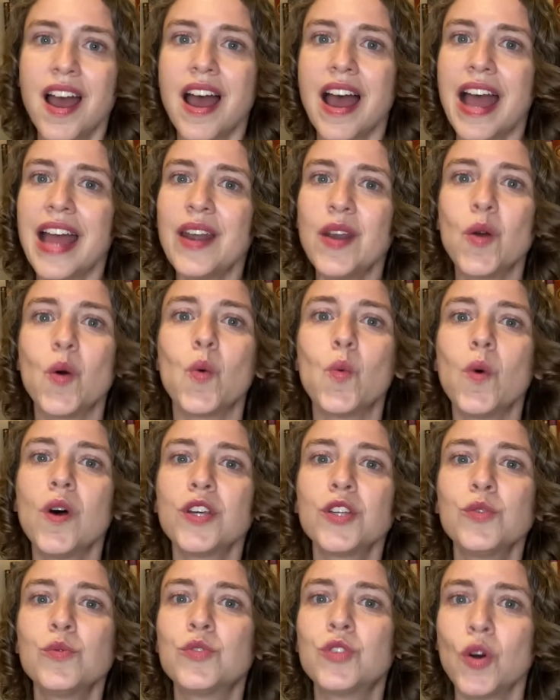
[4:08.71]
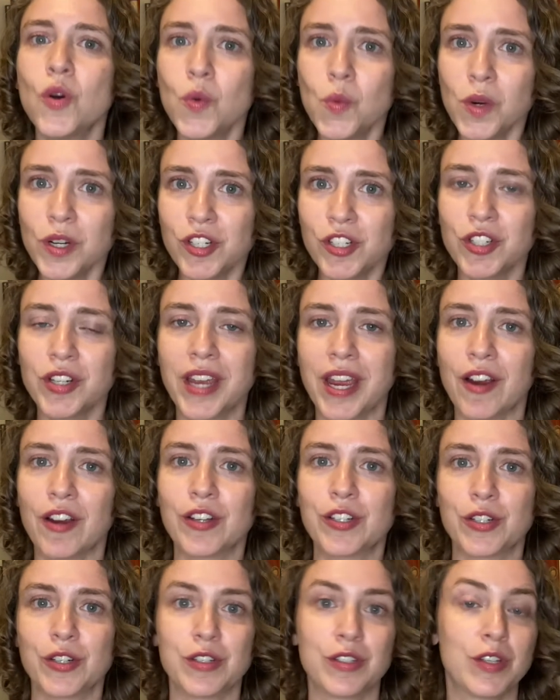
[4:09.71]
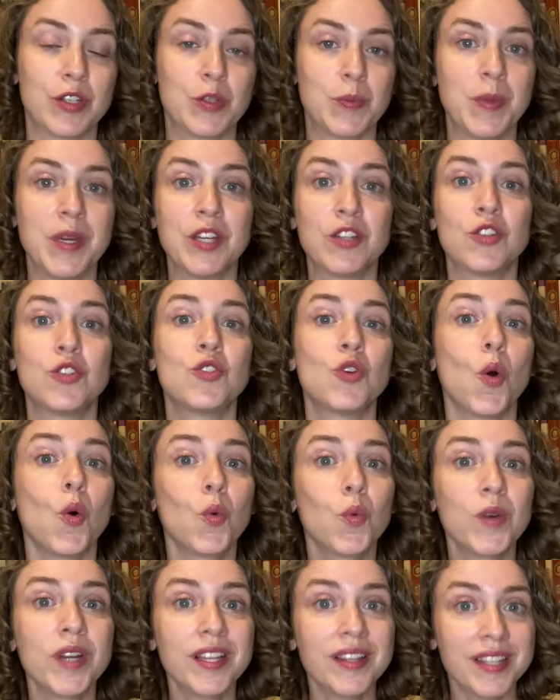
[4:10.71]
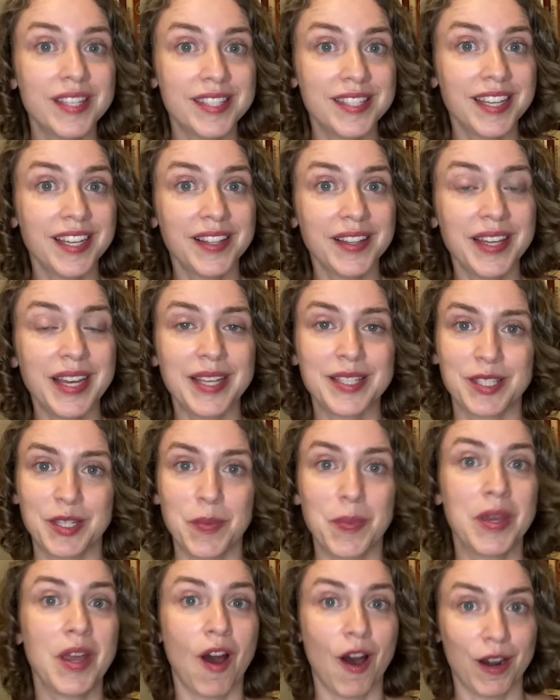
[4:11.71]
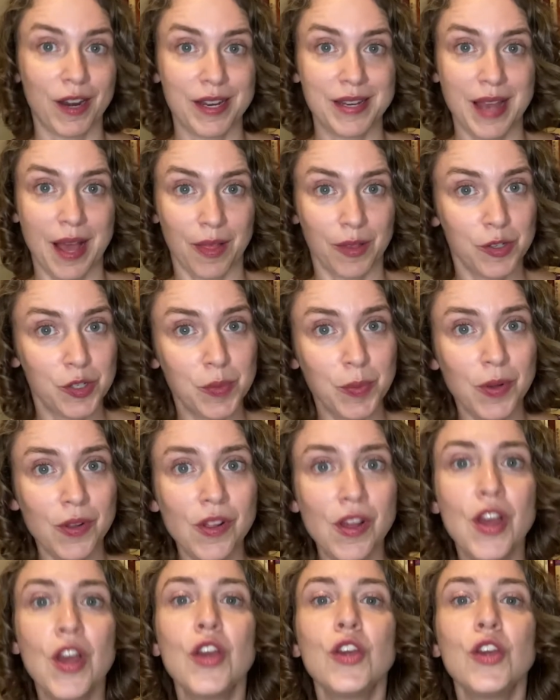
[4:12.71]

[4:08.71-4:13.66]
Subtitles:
And while you don't want your characters to speak so realistically as to be unintelligible,